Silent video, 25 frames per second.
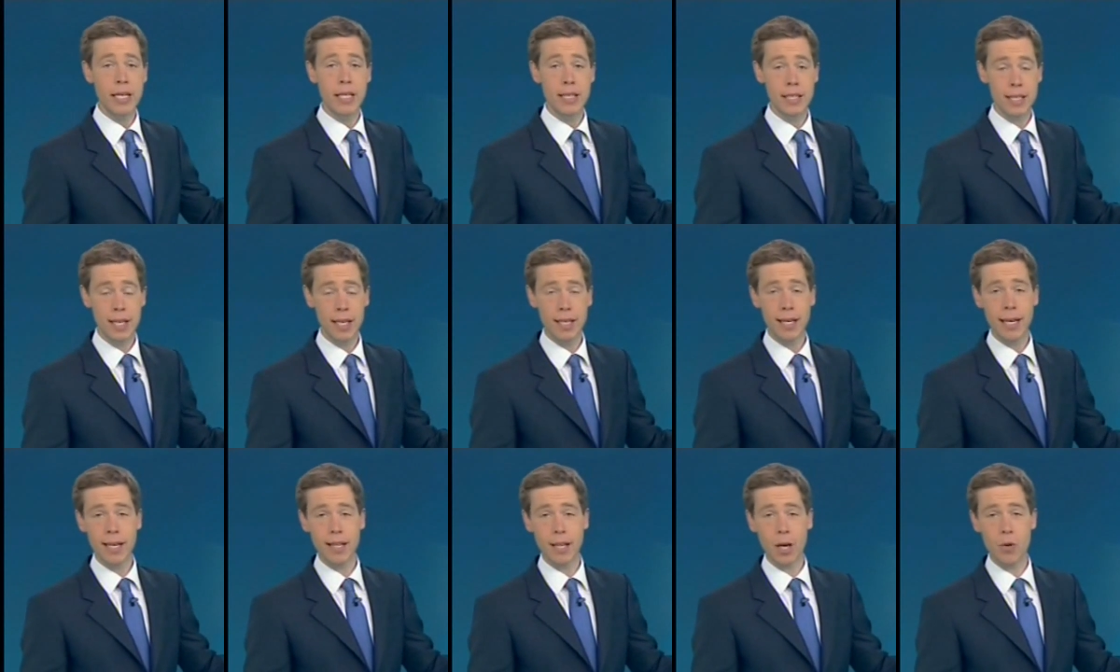
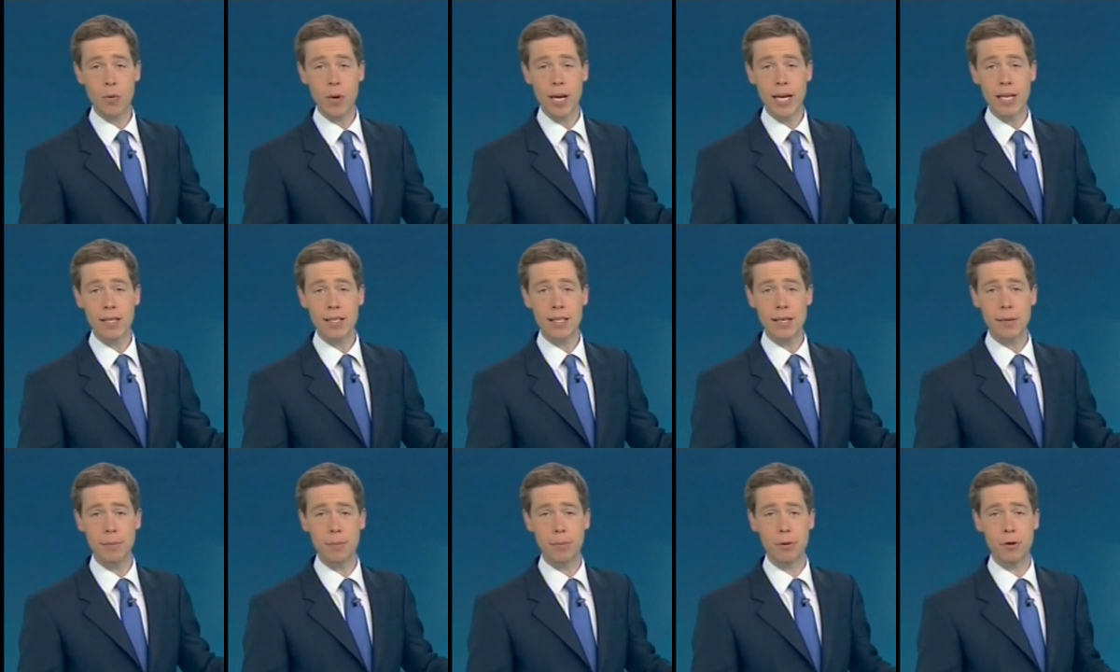Sunday, though,
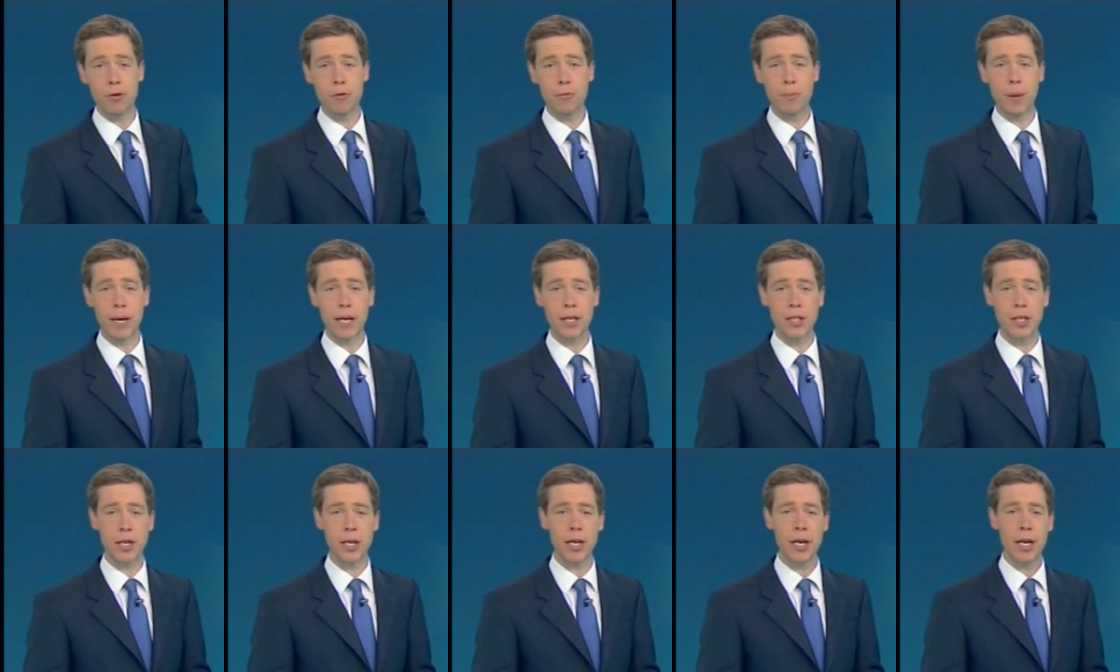is an improved
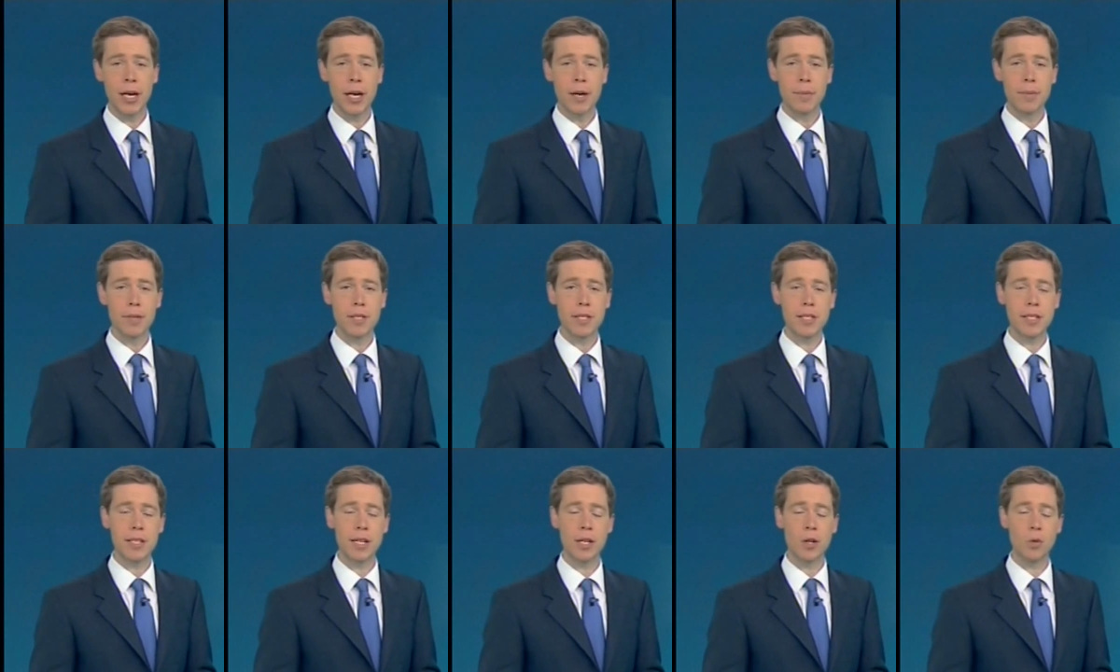picture,
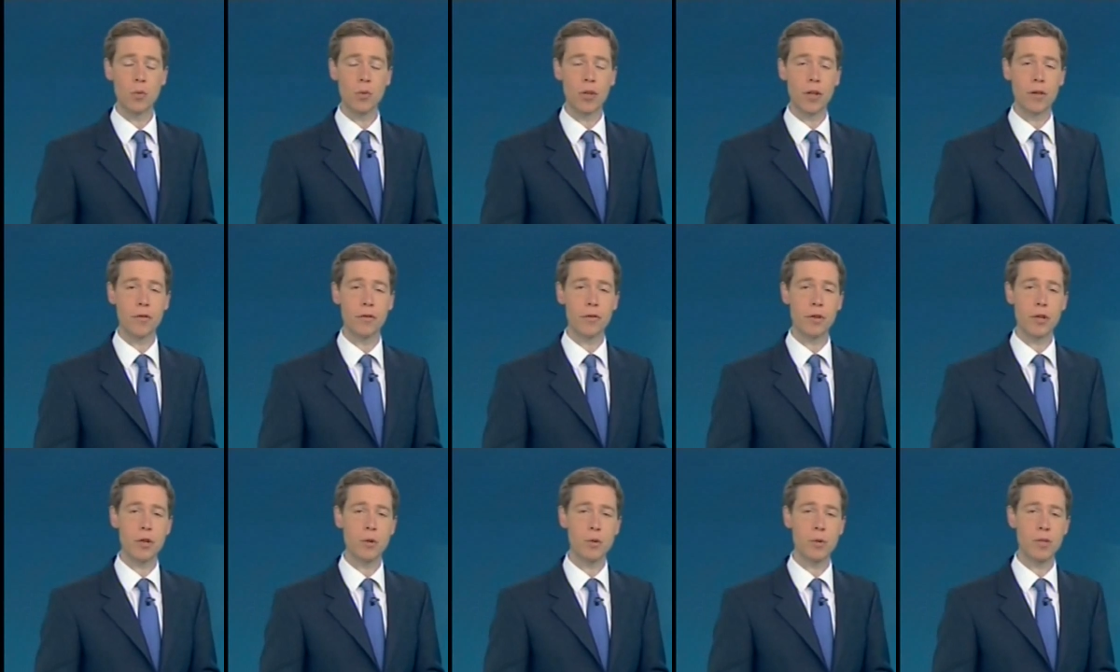but still with a
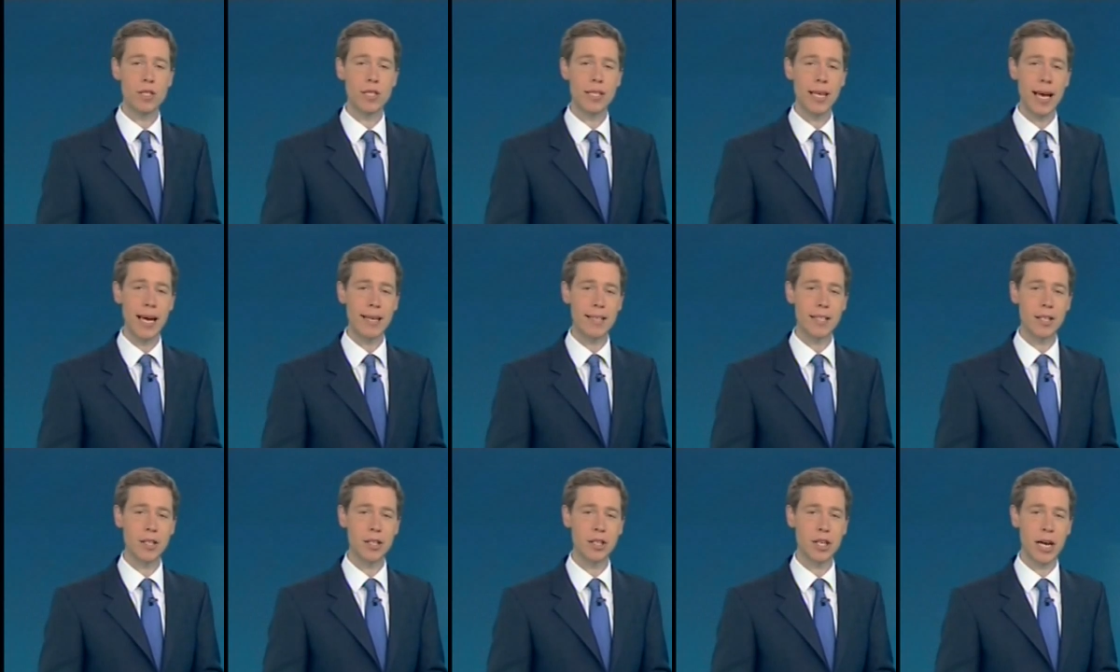few
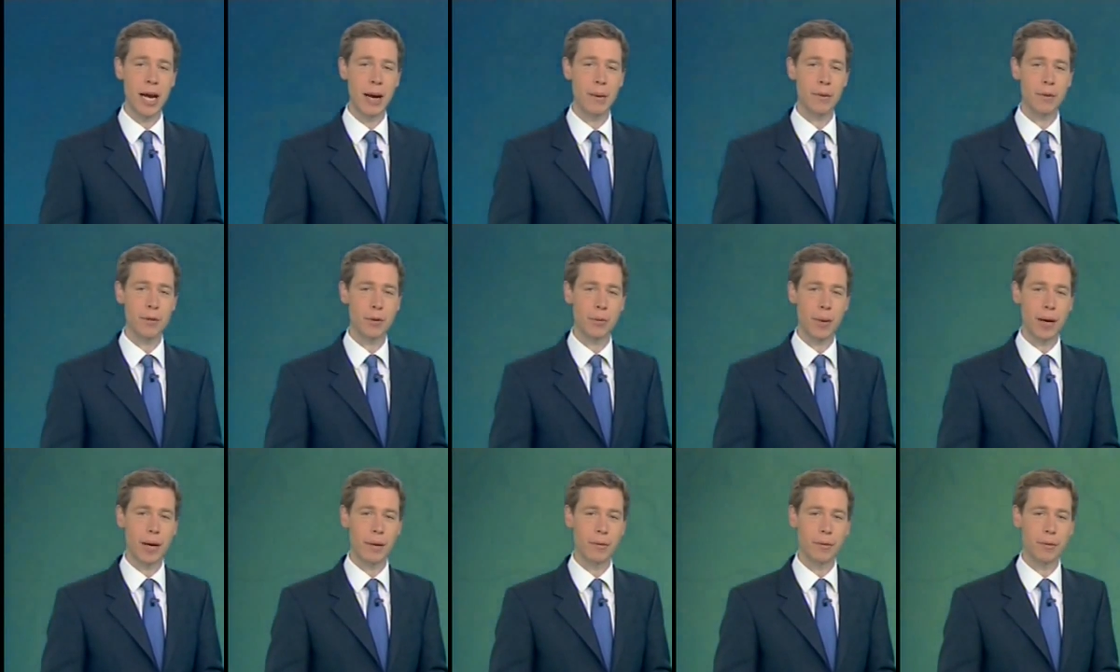scattered
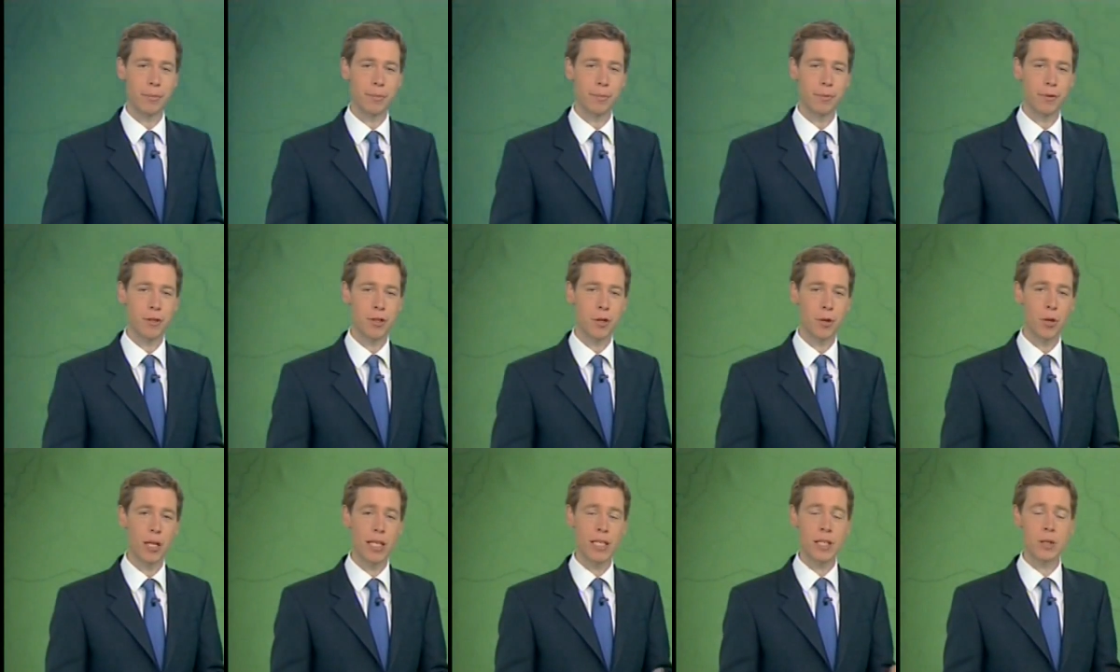showers around.
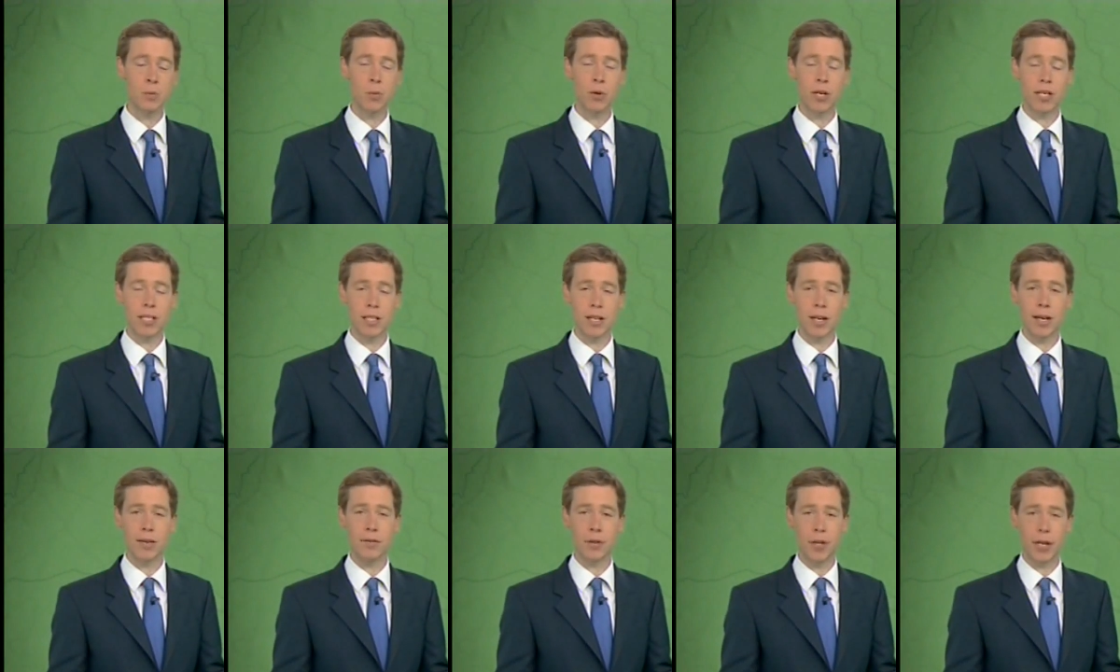So this is what
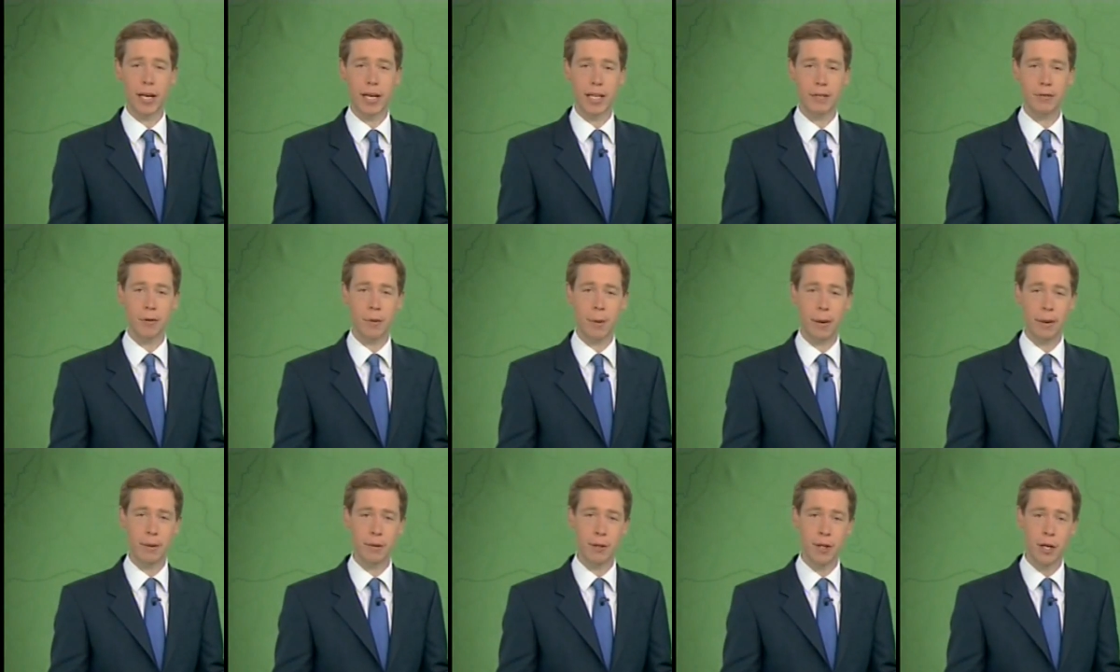it's like for the next
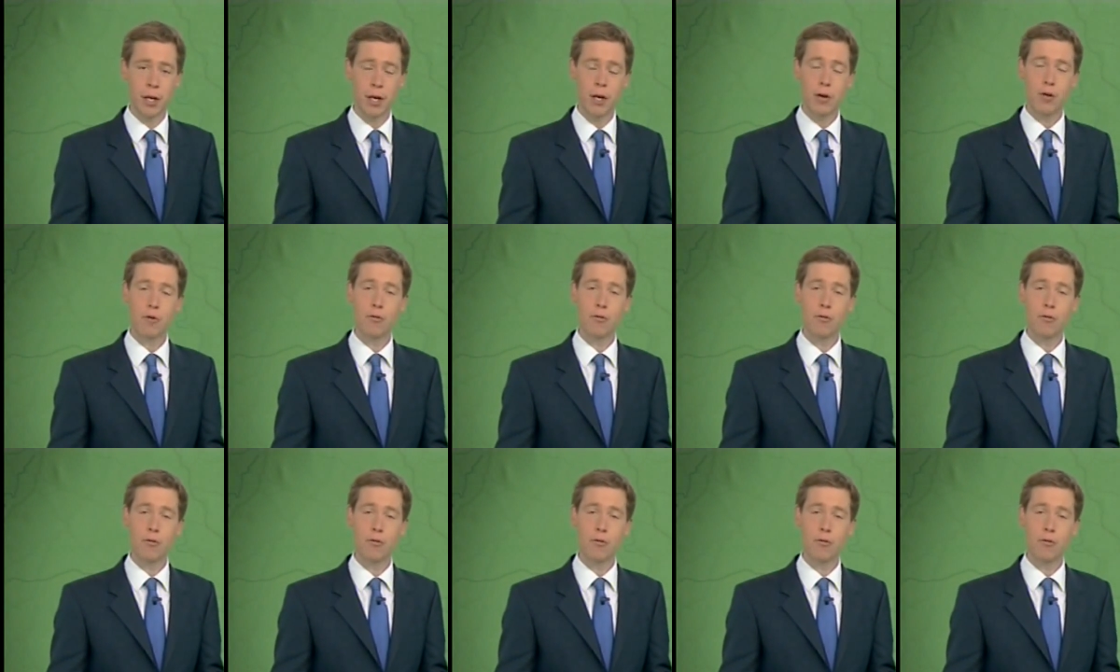few hours.